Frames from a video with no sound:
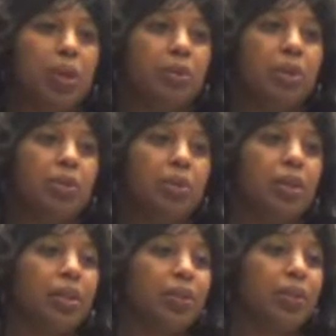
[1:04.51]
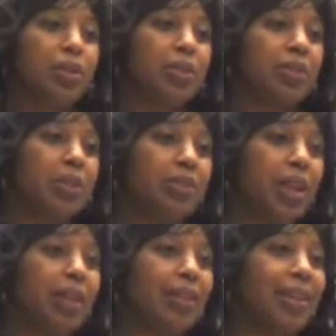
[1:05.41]
One was, what in the world was
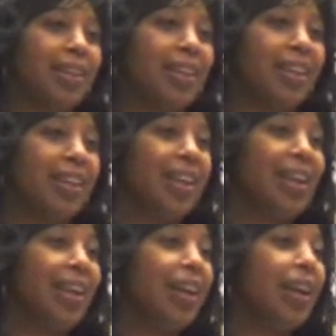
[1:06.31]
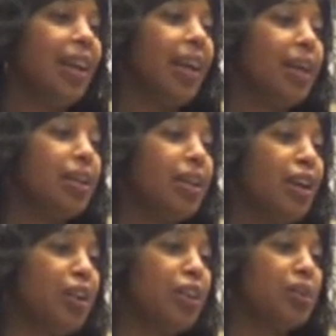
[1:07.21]
I thinking? And
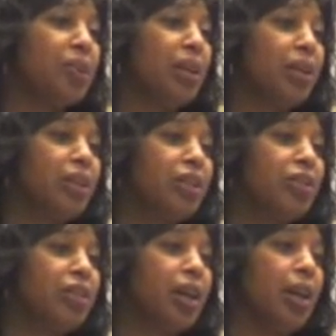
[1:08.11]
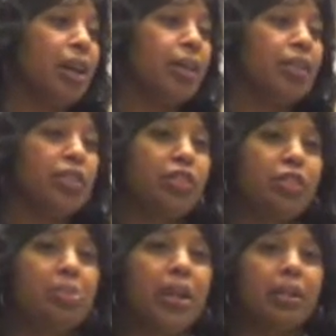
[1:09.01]
the other was, this
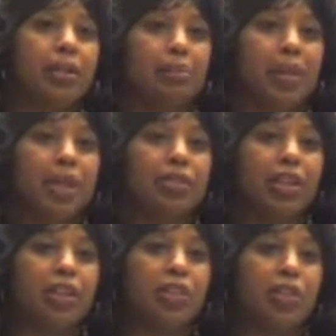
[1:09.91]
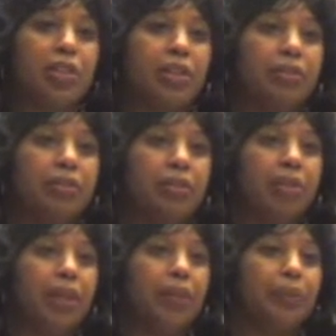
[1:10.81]
has been an amazing journey for
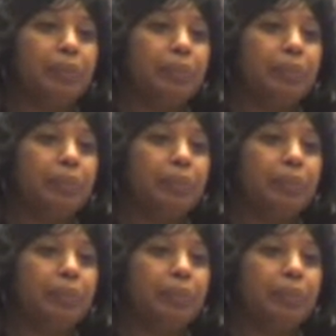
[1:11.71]
me.